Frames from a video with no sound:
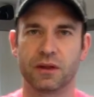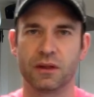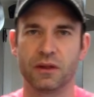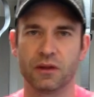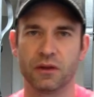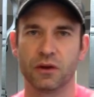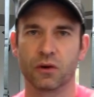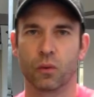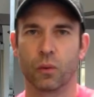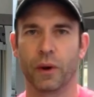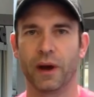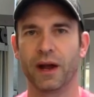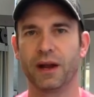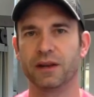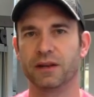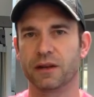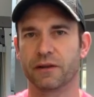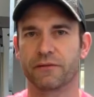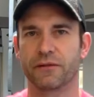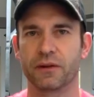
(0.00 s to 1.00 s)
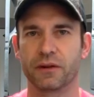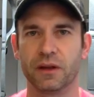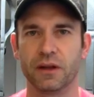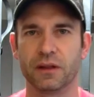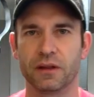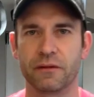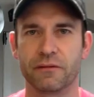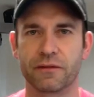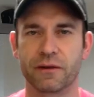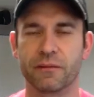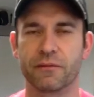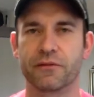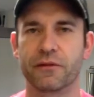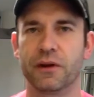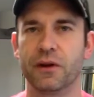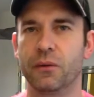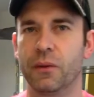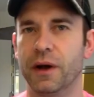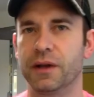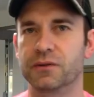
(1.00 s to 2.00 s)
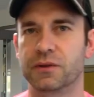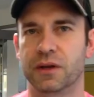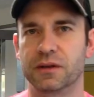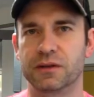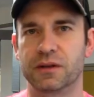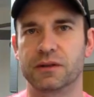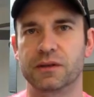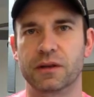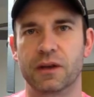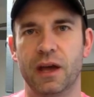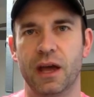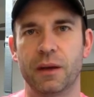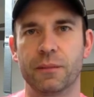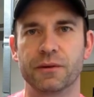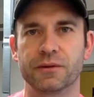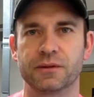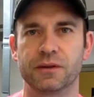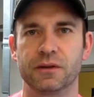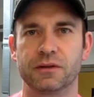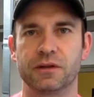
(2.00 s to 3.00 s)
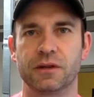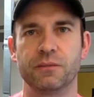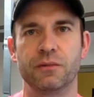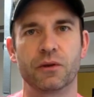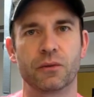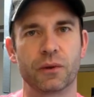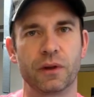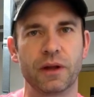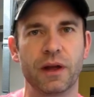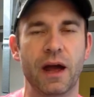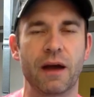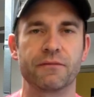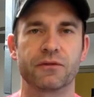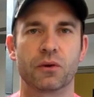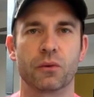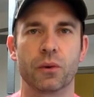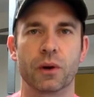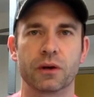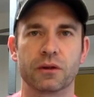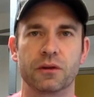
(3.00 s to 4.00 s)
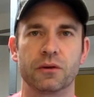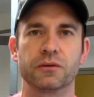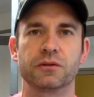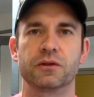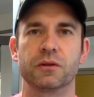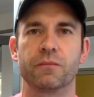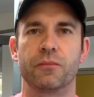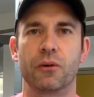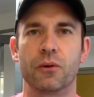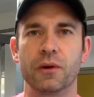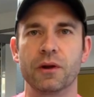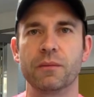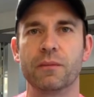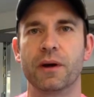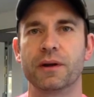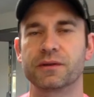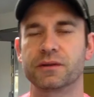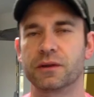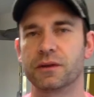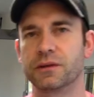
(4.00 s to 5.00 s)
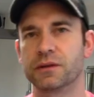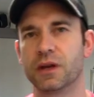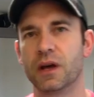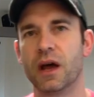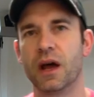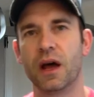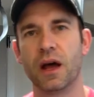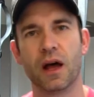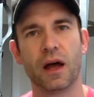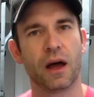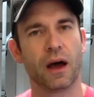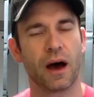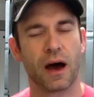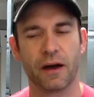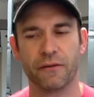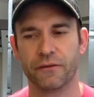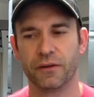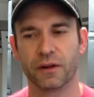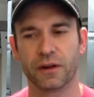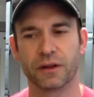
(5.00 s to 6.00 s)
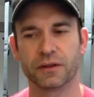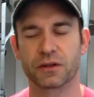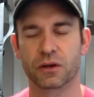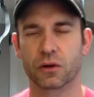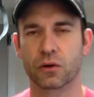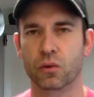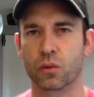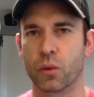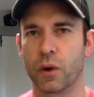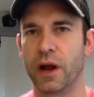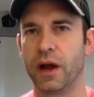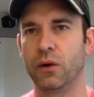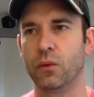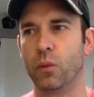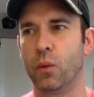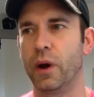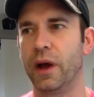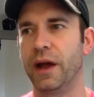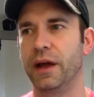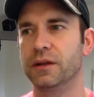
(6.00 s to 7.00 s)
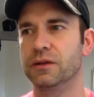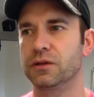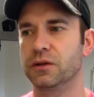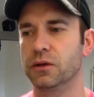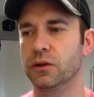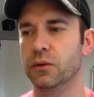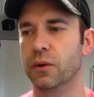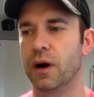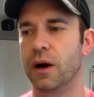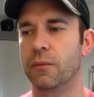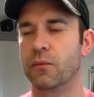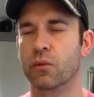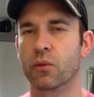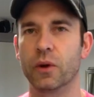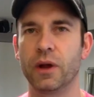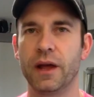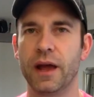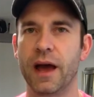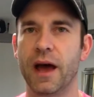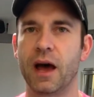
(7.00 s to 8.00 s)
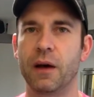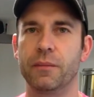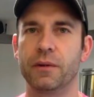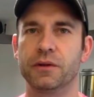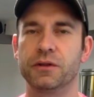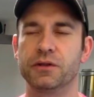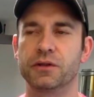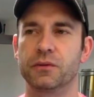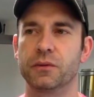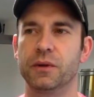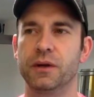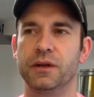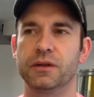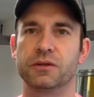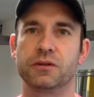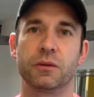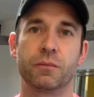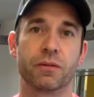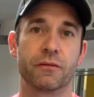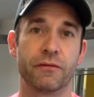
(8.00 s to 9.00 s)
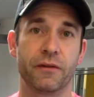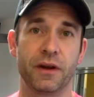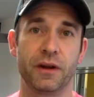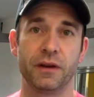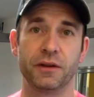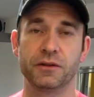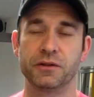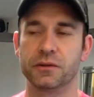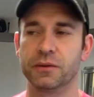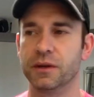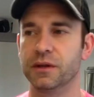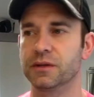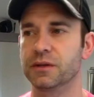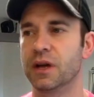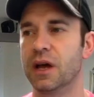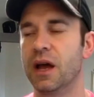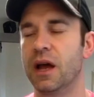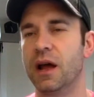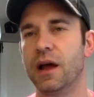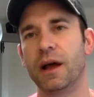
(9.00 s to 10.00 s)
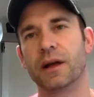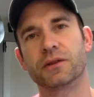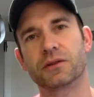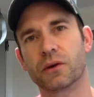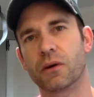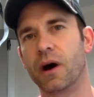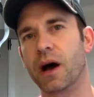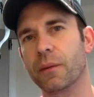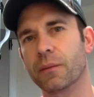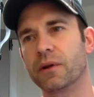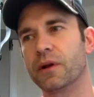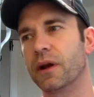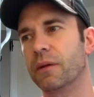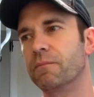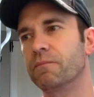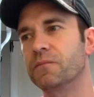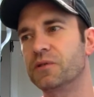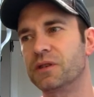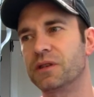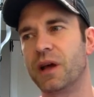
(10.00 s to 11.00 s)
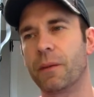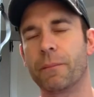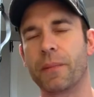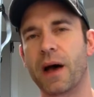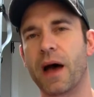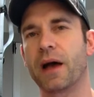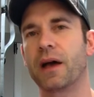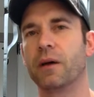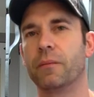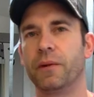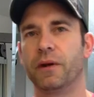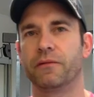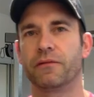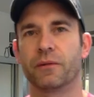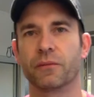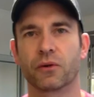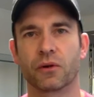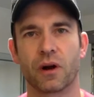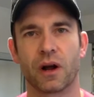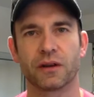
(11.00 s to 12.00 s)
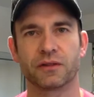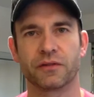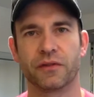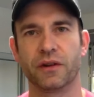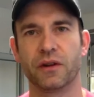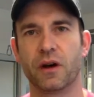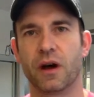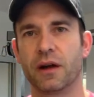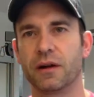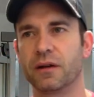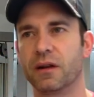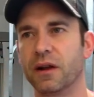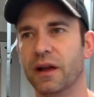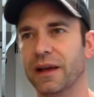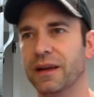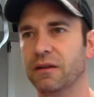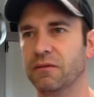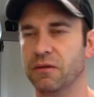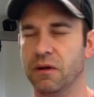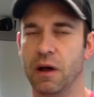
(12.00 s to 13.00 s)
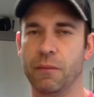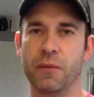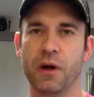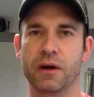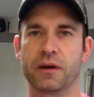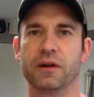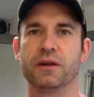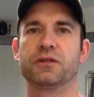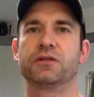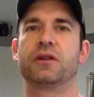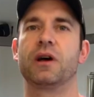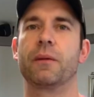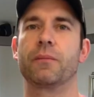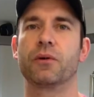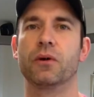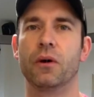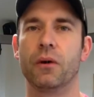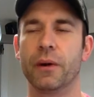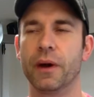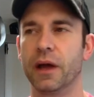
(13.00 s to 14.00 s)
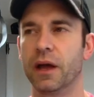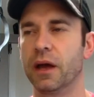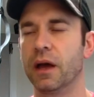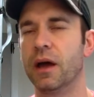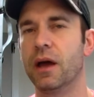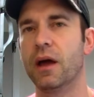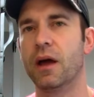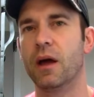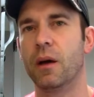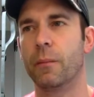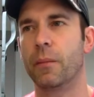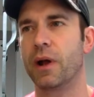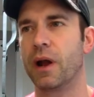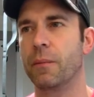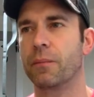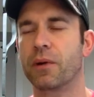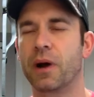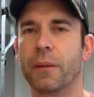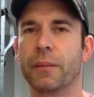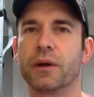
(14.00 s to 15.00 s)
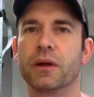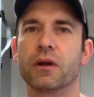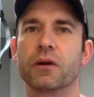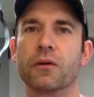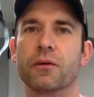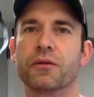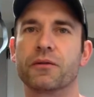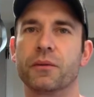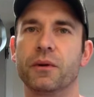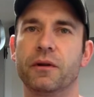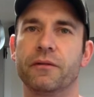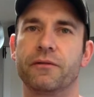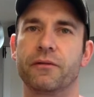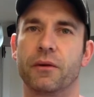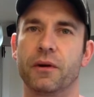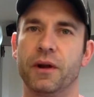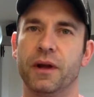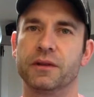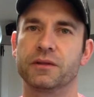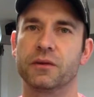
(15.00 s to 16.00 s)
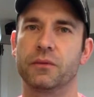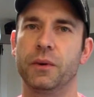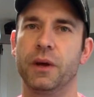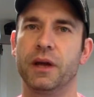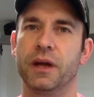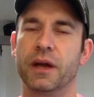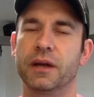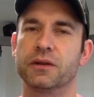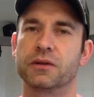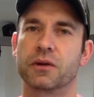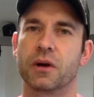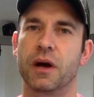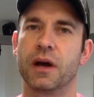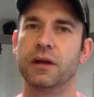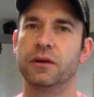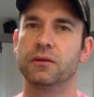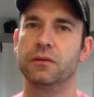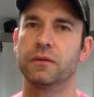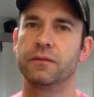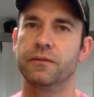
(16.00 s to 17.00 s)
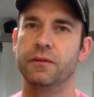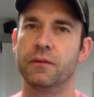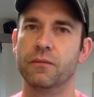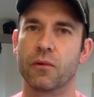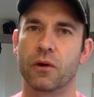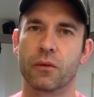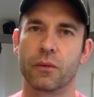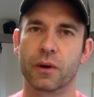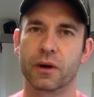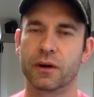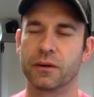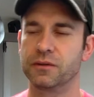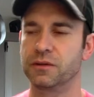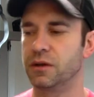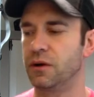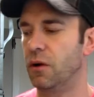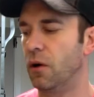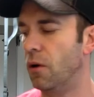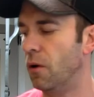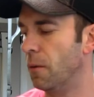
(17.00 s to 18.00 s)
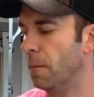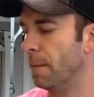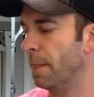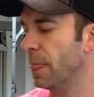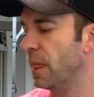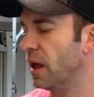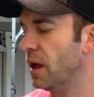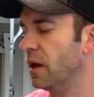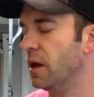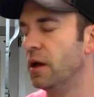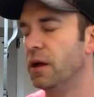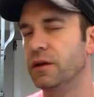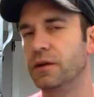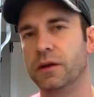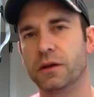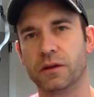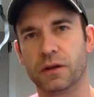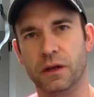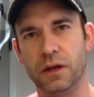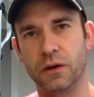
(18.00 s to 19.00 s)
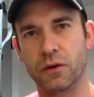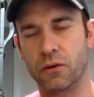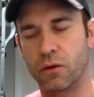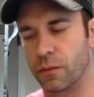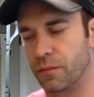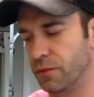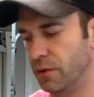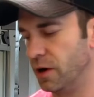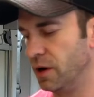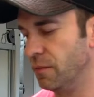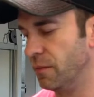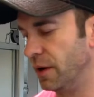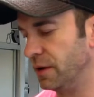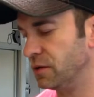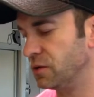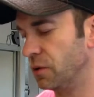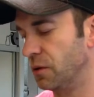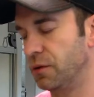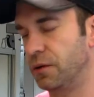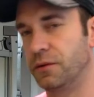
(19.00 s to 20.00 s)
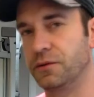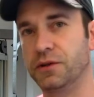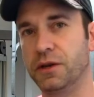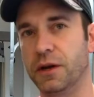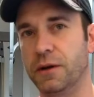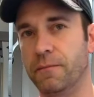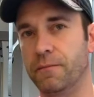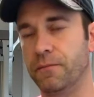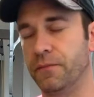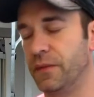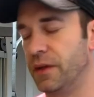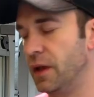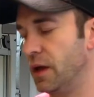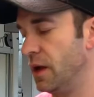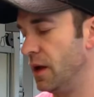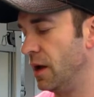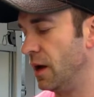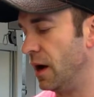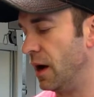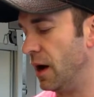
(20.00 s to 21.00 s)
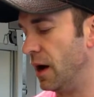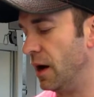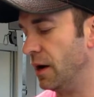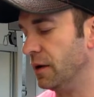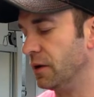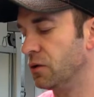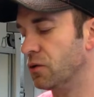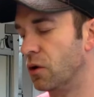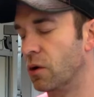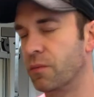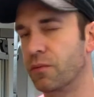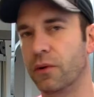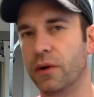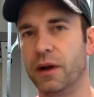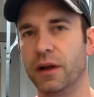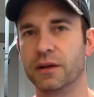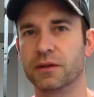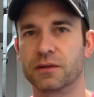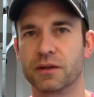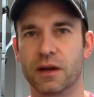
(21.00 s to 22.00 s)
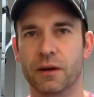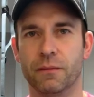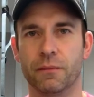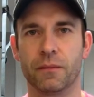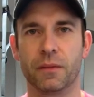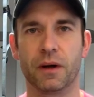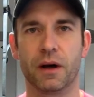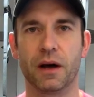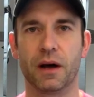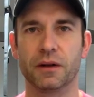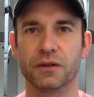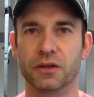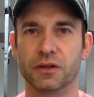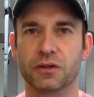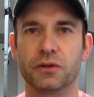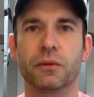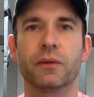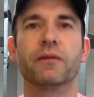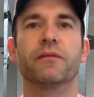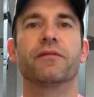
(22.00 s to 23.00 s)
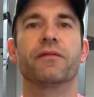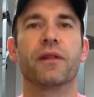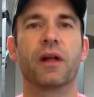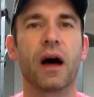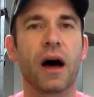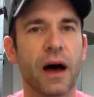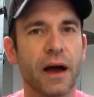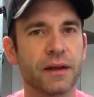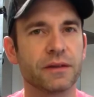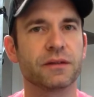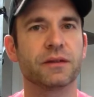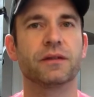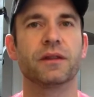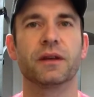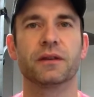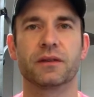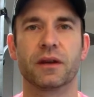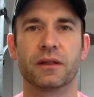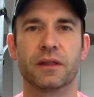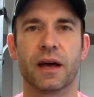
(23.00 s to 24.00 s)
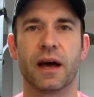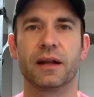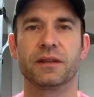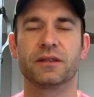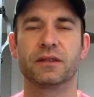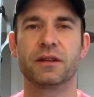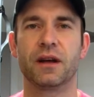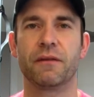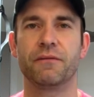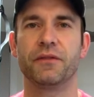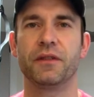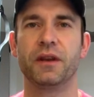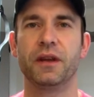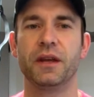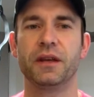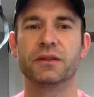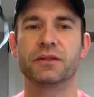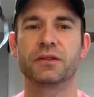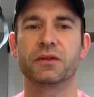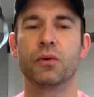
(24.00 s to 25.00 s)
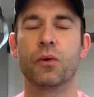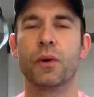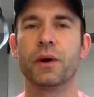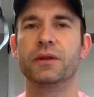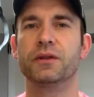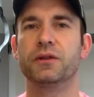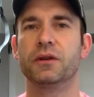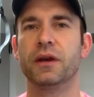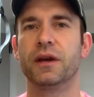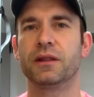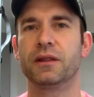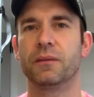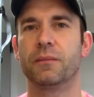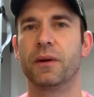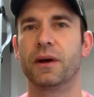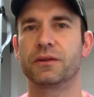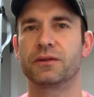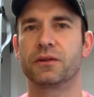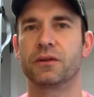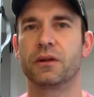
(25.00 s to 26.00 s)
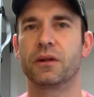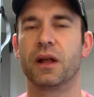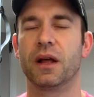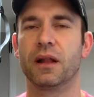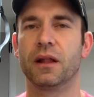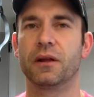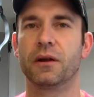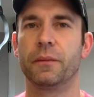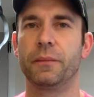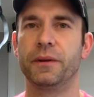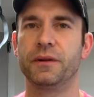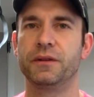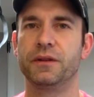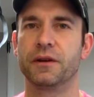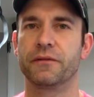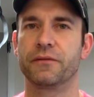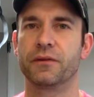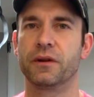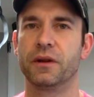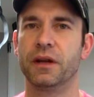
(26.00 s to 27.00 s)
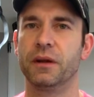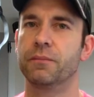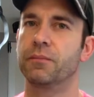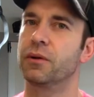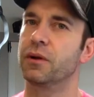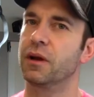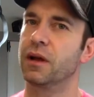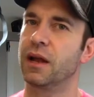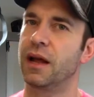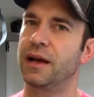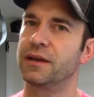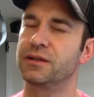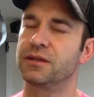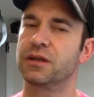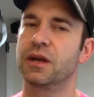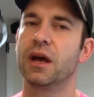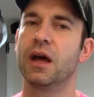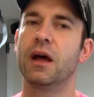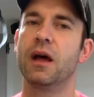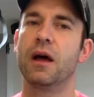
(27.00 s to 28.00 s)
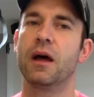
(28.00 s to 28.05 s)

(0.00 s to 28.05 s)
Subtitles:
your weight differently than from free weights, because it's a cable system. You really have to work those supporting muscles. I feel it's a great way to rehab injuries, to prevent injuries. And so I'm gonna step back a bit from CrossFit, not like I'm not gonna stop going, but I'm probably gonna go 3 to 4 days a week and try and do a few more workouts at home, incorporating my total gym. Incorporating some, just doing flies and things like that. Stuff that is going to hit the muscle a little bit differently, put less,